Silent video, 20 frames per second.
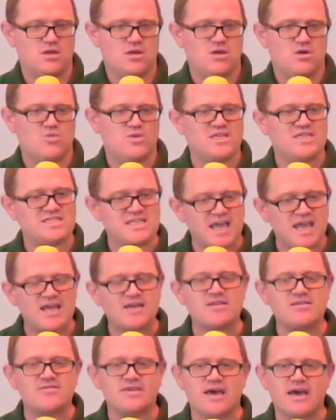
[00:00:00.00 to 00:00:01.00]
We stand
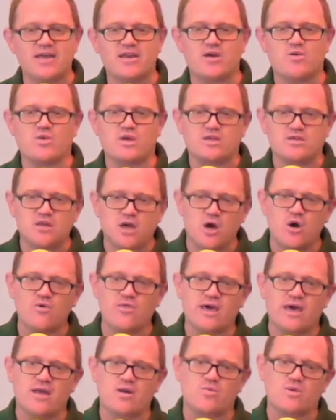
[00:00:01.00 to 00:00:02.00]
in that, and we know
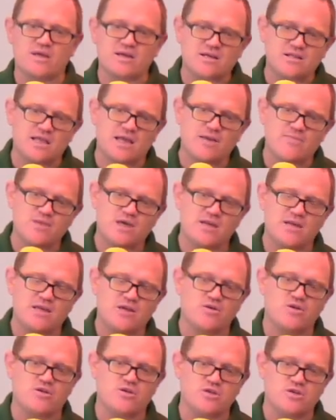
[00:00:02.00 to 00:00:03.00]
that, and we claim that here
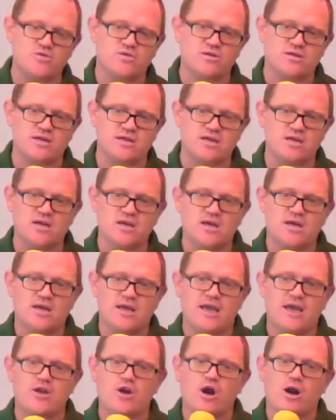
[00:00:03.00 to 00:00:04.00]
at Unity.
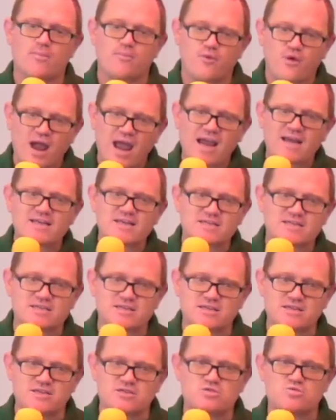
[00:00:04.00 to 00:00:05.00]
And our practice
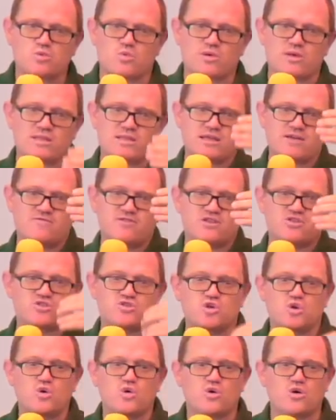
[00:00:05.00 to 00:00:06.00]
is, when we leave this
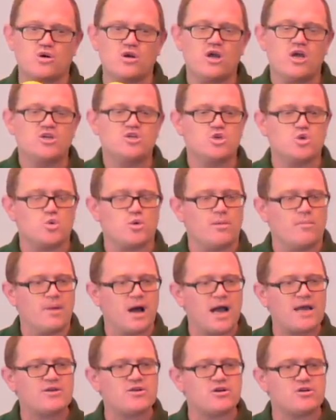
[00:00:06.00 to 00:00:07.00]
door, to
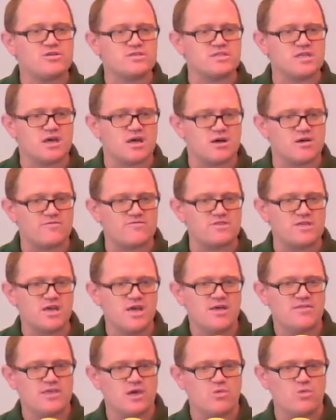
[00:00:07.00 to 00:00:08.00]
remind ourselves
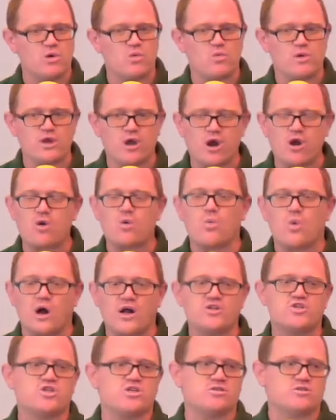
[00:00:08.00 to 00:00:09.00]
that when we are
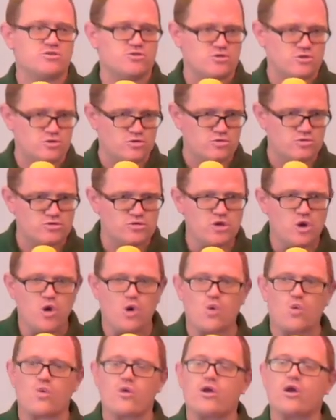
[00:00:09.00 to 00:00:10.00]
watching the news,
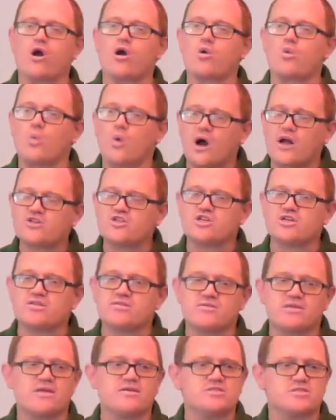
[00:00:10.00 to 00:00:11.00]
or we are watching
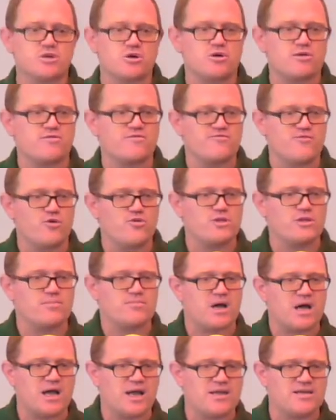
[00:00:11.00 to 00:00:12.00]
things that are unfolding
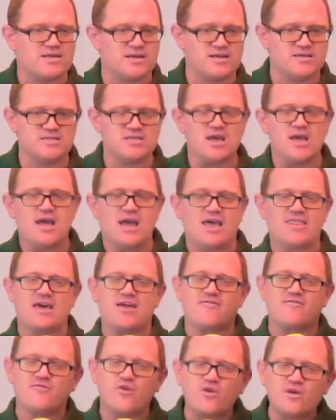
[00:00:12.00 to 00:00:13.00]
behind us, and
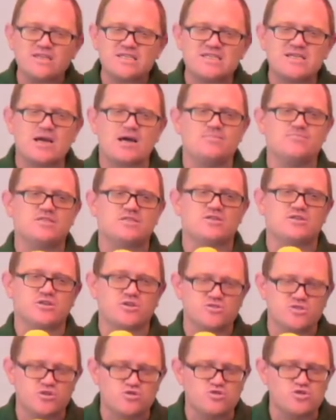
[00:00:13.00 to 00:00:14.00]
that voice comes in and goes,
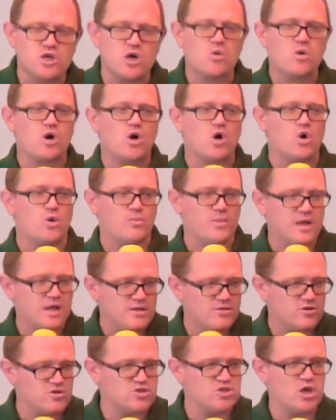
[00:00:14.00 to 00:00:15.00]
there's no hope,
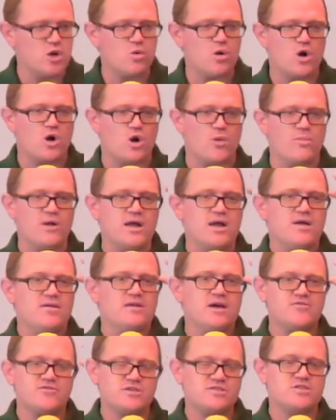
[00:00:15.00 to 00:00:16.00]
there's no hope,
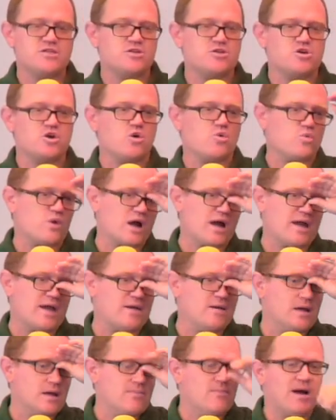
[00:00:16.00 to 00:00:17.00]
nothing's going to go right,
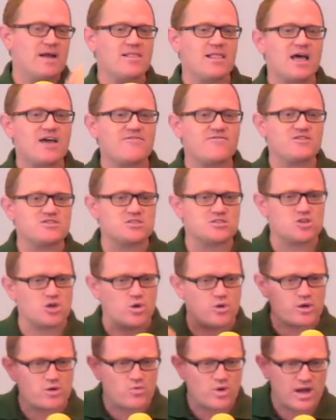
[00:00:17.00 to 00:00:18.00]
my life isn't
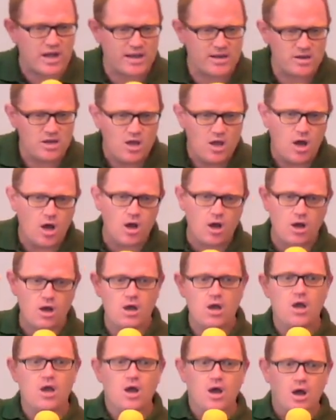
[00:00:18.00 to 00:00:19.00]
going right,
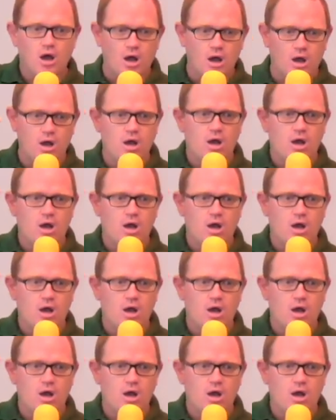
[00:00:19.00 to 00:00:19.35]
and